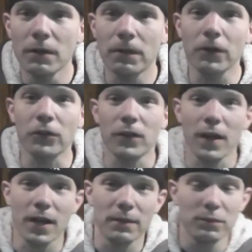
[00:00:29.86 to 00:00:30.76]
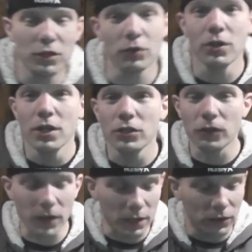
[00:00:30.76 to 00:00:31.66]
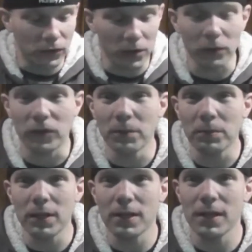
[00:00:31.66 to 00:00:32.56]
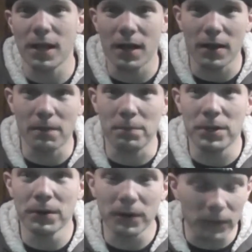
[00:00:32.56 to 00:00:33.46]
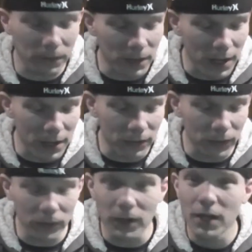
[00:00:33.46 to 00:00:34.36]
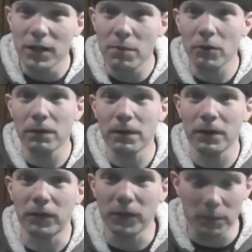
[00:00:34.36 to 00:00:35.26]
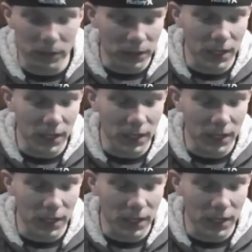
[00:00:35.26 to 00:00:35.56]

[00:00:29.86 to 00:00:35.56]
First, just to start out simply, the appearance of the consoles, they both are very similar.